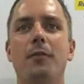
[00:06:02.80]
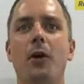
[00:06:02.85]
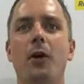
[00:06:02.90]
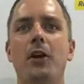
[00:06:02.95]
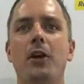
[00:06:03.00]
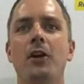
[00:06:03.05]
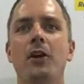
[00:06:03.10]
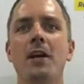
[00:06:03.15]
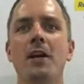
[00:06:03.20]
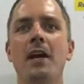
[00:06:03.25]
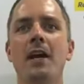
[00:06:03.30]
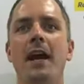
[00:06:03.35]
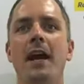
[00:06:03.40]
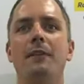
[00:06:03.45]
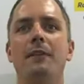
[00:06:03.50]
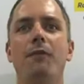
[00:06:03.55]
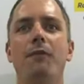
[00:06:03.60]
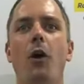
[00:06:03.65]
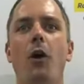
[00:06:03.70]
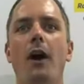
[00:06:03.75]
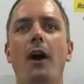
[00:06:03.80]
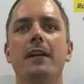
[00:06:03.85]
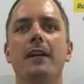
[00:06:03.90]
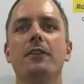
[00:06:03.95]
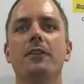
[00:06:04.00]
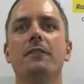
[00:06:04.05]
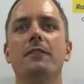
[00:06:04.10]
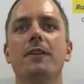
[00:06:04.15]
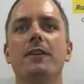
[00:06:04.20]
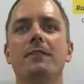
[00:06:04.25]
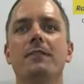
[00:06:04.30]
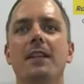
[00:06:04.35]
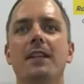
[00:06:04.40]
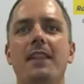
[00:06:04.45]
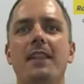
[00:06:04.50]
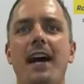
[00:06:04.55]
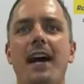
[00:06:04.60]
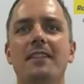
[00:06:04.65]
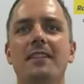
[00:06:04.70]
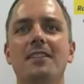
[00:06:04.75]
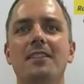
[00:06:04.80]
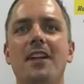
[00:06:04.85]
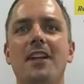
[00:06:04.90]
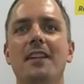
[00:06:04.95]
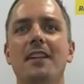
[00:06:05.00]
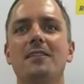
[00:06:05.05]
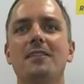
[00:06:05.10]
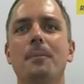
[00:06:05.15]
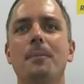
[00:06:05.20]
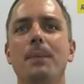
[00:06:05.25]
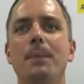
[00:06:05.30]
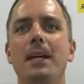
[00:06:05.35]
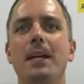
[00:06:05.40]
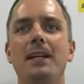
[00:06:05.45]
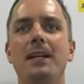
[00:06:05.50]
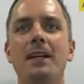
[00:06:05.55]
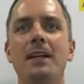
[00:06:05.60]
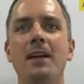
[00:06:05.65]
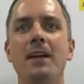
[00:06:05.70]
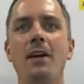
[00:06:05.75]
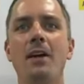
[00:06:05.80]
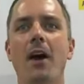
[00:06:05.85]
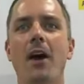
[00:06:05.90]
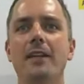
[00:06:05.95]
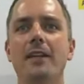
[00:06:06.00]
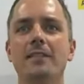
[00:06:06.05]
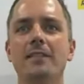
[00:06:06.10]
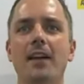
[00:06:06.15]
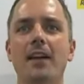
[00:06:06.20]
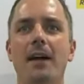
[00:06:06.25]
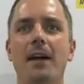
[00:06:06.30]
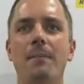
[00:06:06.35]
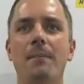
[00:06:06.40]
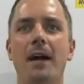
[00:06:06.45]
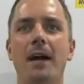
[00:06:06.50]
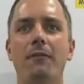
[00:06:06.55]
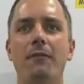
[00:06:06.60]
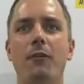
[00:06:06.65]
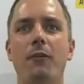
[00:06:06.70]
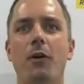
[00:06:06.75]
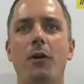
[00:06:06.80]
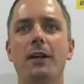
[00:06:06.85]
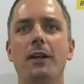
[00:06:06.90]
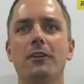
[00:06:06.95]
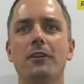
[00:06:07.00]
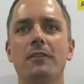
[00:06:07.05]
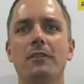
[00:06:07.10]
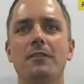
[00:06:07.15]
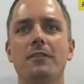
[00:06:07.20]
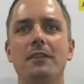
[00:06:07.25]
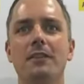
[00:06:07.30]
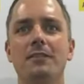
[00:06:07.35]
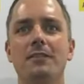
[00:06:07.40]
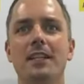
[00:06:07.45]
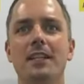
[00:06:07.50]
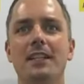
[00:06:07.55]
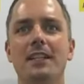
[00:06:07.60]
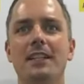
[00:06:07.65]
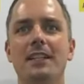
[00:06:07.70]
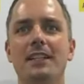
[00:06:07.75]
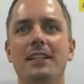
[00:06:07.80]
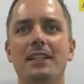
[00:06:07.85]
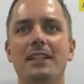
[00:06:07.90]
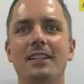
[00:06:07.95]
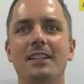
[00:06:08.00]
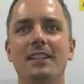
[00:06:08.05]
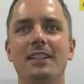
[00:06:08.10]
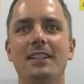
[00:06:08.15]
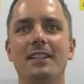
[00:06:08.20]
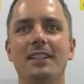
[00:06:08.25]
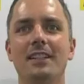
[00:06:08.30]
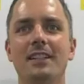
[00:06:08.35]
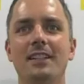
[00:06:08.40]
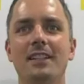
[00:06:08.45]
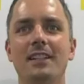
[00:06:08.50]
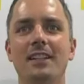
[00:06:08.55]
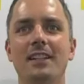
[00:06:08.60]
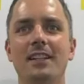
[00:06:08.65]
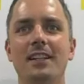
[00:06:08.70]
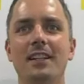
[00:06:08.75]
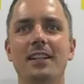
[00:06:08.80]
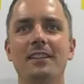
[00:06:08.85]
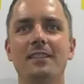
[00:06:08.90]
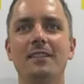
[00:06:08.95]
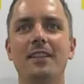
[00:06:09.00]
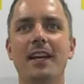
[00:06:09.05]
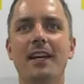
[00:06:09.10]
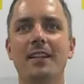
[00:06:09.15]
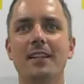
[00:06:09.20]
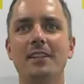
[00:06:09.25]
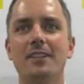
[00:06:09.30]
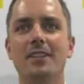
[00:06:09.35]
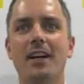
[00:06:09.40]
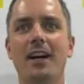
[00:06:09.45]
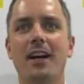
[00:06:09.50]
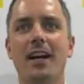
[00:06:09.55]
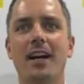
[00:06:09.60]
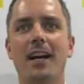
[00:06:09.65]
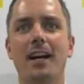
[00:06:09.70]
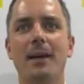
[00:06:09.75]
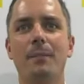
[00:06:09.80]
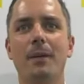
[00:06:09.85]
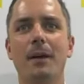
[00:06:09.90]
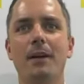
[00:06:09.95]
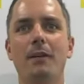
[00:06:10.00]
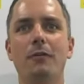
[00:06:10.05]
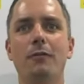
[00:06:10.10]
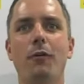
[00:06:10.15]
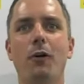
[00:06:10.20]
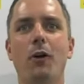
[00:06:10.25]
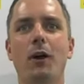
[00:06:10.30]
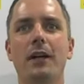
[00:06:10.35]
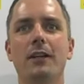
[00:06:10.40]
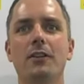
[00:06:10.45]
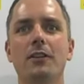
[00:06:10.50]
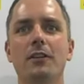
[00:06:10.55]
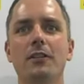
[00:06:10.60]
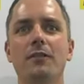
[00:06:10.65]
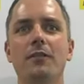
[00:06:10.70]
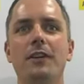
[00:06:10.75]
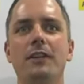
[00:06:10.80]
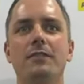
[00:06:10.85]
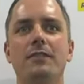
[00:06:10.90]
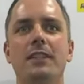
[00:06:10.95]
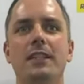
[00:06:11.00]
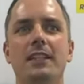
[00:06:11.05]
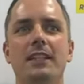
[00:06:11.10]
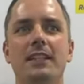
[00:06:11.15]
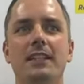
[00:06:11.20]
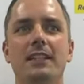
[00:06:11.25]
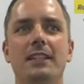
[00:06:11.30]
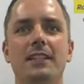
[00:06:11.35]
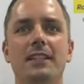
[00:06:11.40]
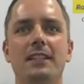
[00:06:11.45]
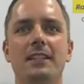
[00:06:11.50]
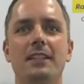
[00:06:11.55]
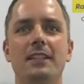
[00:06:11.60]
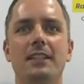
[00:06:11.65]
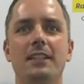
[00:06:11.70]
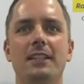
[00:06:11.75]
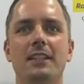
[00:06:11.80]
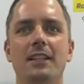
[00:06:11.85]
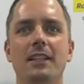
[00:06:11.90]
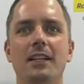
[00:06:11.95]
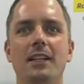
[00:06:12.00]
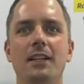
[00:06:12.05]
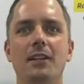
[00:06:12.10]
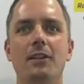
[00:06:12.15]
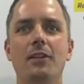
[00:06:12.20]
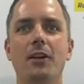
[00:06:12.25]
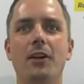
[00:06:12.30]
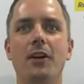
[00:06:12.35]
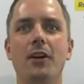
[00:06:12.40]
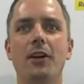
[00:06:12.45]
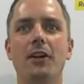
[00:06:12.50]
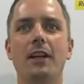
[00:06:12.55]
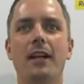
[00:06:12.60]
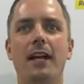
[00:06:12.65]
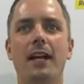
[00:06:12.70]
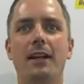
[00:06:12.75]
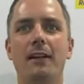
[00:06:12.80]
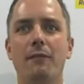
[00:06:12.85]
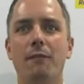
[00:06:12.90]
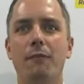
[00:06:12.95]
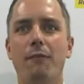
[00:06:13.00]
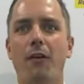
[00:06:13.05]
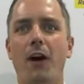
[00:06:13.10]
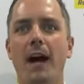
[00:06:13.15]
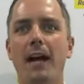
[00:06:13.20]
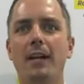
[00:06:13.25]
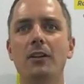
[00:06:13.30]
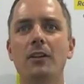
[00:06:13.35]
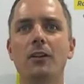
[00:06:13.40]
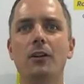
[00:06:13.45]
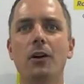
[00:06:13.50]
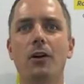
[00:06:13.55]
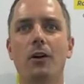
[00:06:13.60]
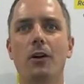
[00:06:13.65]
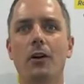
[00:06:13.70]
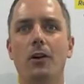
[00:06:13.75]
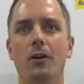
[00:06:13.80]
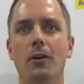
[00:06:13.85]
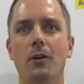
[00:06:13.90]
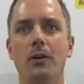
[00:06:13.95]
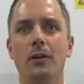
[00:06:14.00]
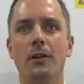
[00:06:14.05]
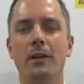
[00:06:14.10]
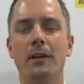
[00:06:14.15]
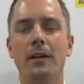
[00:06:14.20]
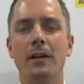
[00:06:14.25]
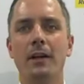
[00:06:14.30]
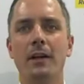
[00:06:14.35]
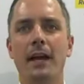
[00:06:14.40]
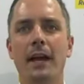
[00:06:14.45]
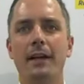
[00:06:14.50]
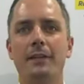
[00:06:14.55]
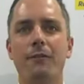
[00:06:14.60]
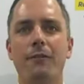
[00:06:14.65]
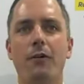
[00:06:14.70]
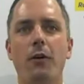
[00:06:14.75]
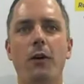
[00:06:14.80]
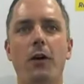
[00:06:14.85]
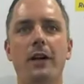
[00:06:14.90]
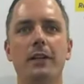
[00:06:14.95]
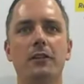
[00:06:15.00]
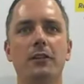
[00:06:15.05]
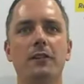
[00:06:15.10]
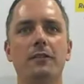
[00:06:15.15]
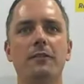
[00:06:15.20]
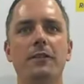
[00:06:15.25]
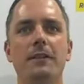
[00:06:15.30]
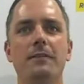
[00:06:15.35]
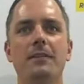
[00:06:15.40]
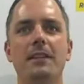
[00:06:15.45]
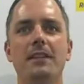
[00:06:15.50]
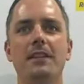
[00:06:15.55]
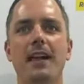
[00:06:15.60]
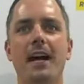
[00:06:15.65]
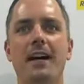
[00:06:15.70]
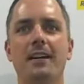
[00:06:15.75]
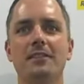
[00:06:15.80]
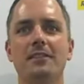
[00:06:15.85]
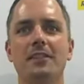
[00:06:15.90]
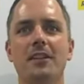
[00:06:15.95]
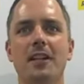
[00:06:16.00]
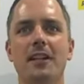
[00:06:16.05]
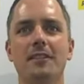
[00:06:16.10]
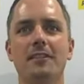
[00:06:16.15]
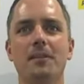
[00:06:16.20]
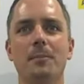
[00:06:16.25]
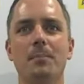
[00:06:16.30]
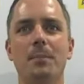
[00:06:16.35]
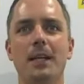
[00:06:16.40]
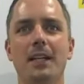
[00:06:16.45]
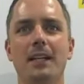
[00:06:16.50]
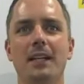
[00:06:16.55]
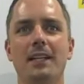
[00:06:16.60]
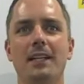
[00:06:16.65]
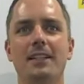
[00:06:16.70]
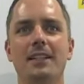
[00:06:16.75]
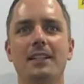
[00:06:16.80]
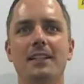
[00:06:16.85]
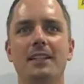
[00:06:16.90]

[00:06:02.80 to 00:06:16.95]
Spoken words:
for you. At $450,000 the bid, first time now at 450. Second time, 450. Third and final call, at $450,000 a bid.